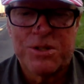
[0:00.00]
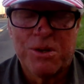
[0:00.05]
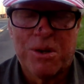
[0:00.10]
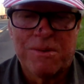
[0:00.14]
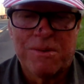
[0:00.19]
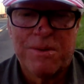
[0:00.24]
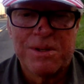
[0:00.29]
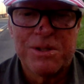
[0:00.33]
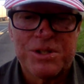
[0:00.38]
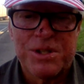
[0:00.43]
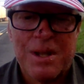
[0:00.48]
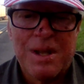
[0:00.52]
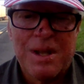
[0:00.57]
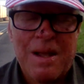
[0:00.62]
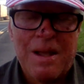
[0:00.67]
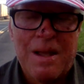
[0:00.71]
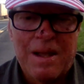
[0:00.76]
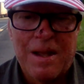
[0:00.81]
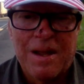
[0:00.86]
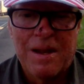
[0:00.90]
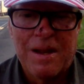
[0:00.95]
service,
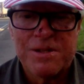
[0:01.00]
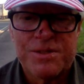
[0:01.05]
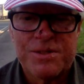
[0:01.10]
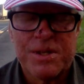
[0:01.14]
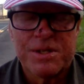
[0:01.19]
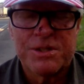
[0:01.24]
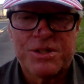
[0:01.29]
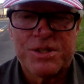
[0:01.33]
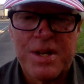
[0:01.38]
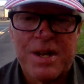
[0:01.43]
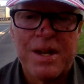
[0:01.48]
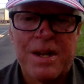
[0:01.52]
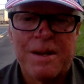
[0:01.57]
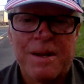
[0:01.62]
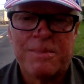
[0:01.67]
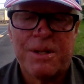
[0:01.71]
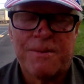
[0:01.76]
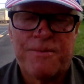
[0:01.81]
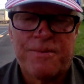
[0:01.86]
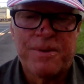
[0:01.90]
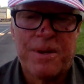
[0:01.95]
as the
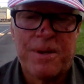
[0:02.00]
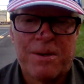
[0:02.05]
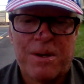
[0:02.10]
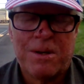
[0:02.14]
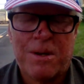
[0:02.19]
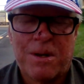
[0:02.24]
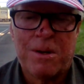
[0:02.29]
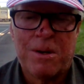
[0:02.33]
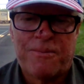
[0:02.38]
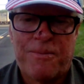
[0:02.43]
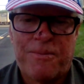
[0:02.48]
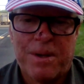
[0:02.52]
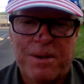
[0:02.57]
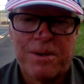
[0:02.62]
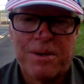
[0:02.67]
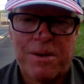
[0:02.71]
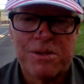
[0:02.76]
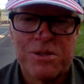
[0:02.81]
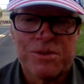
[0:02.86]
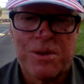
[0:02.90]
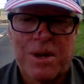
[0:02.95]
same
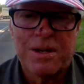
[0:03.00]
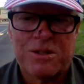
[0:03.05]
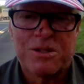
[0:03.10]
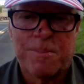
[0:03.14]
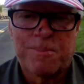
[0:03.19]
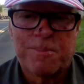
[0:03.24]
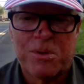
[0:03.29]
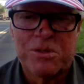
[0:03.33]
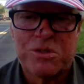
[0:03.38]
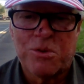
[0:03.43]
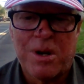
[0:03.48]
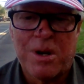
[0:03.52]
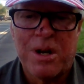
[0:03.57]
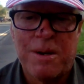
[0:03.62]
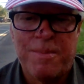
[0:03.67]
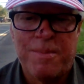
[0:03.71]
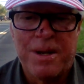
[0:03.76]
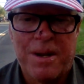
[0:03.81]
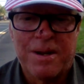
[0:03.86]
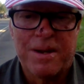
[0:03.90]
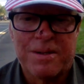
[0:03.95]
offenders like to portray
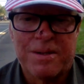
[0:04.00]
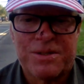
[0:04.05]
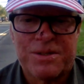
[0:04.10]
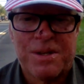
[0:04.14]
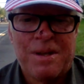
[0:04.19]
me as.